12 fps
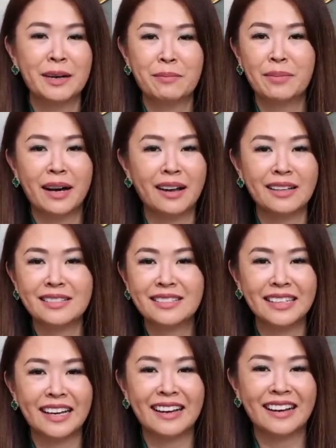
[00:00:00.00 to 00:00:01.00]
But
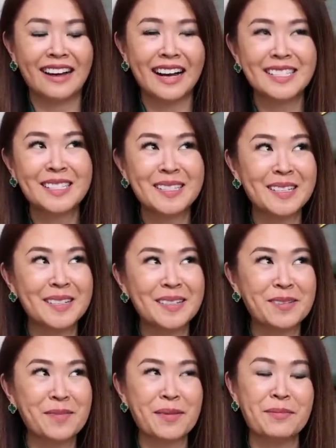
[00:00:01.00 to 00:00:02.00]
yeah, I
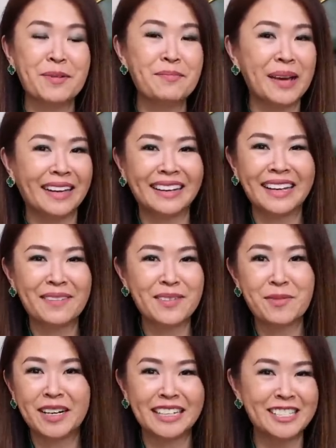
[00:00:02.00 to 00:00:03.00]
still remember meeting
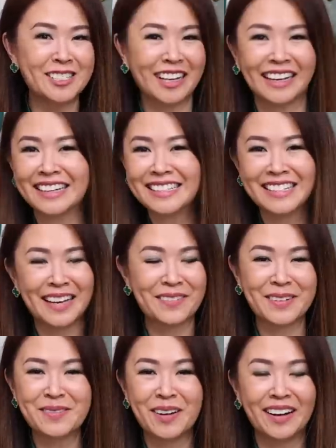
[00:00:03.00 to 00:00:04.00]
everyone and chatting to
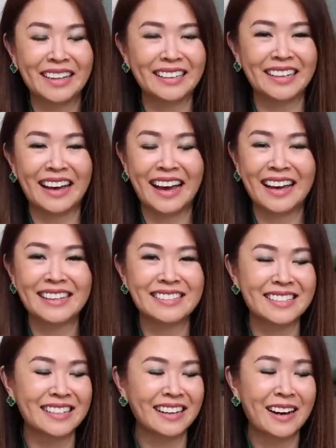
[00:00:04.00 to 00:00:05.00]
everyone,
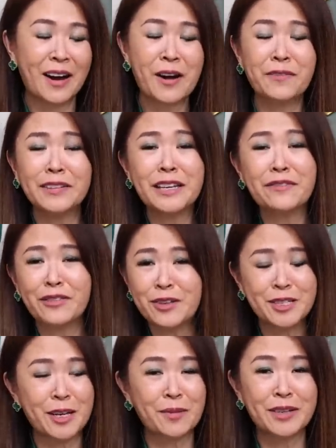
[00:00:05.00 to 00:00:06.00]
and hopefully in
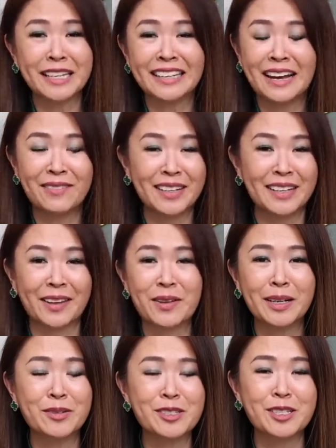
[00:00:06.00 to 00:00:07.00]
future we can have another
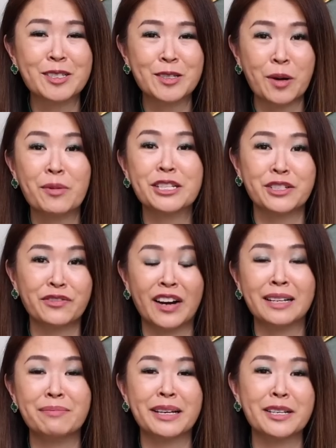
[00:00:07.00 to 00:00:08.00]
one. It was just so much
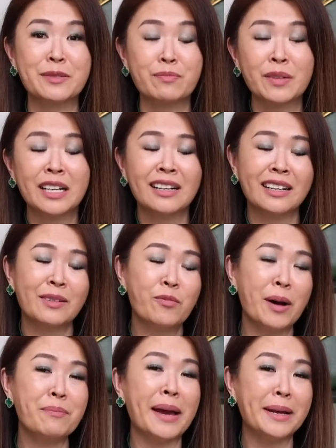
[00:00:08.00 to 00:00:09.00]
fun because
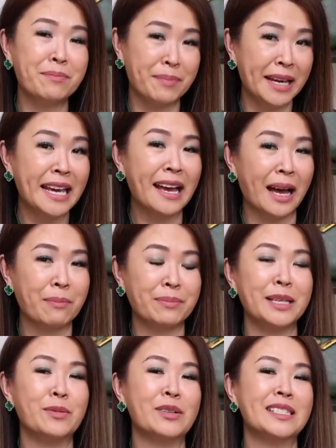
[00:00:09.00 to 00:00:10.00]
what made me
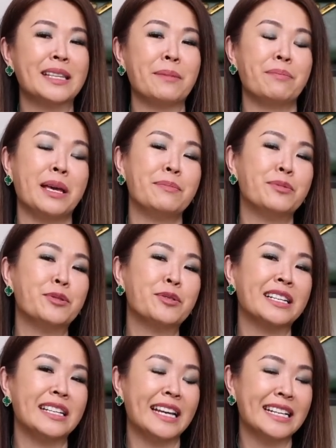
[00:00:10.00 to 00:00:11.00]
happy was that people
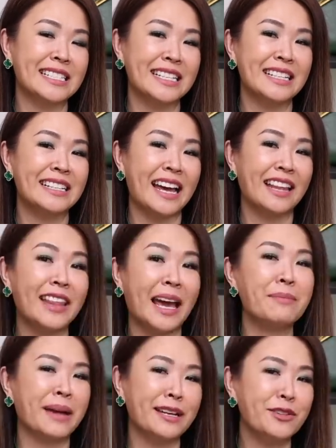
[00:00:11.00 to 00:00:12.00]
connected
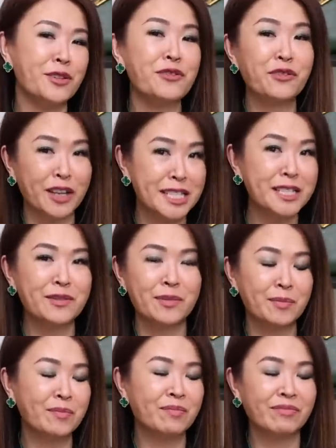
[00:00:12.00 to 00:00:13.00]
they made new friends
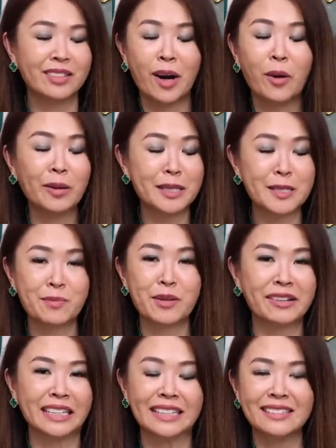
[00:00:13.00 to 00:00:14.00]
from the whole
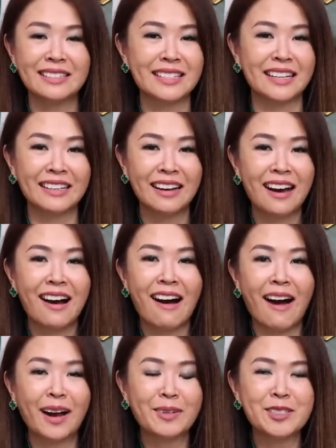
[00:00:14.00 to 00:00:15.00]
experience, and
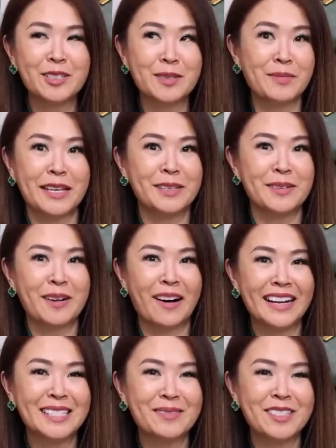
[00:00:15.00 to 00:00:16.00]
I could just meet you
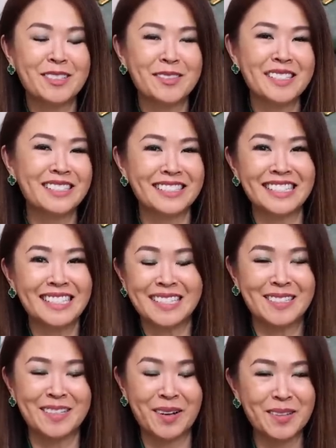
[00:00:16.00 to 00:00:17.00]
guys, which was just
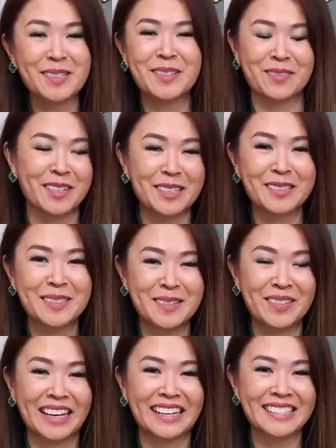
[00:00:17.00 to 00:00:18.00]
so surreal to
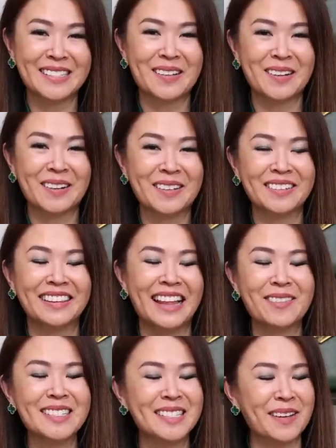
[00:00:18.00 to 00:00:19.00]
me. So
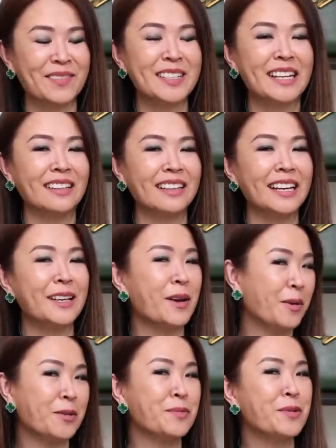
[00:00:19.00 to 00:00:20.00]
that was definitely an
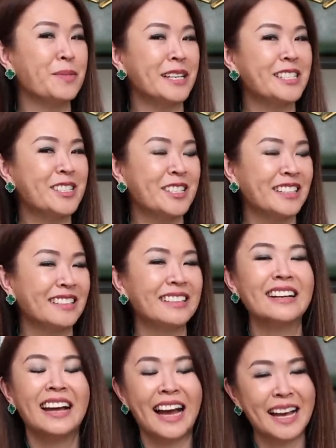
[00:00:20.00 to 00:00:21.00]
honorable mention
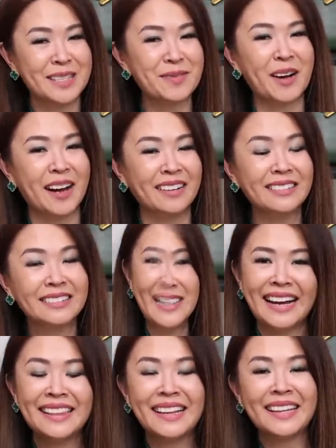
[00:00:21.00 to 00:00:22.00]
as well.
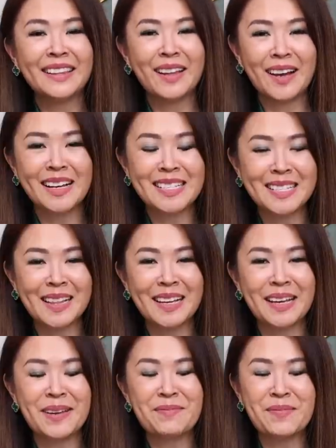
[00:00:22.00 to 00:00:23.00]
And then
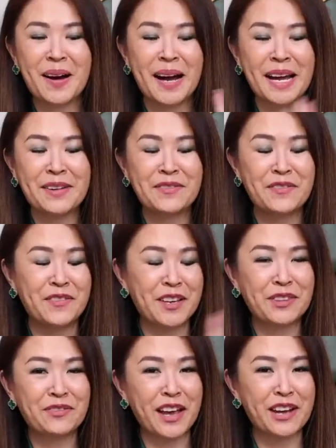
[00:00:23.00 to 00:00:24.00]
lastly, my
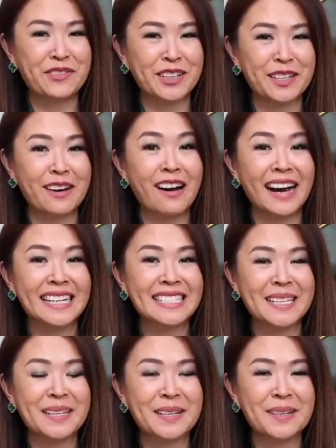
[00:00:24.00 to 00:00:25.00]
fifth favorite
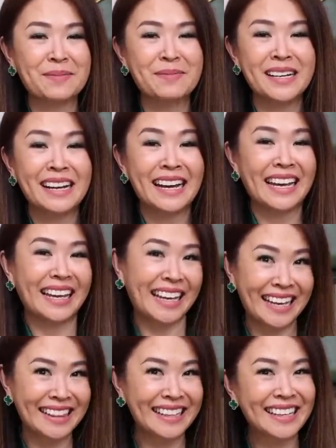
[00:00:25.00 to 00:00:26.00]
item
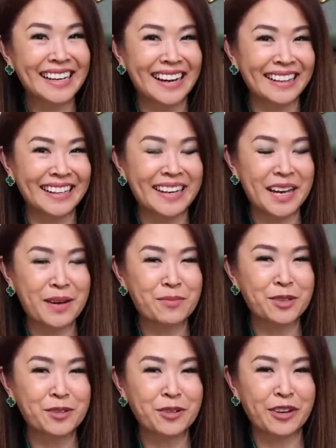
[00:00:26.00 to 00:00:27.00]
in the color
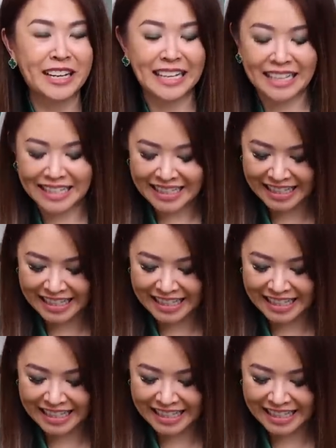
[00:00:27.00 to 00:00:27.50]
emerald green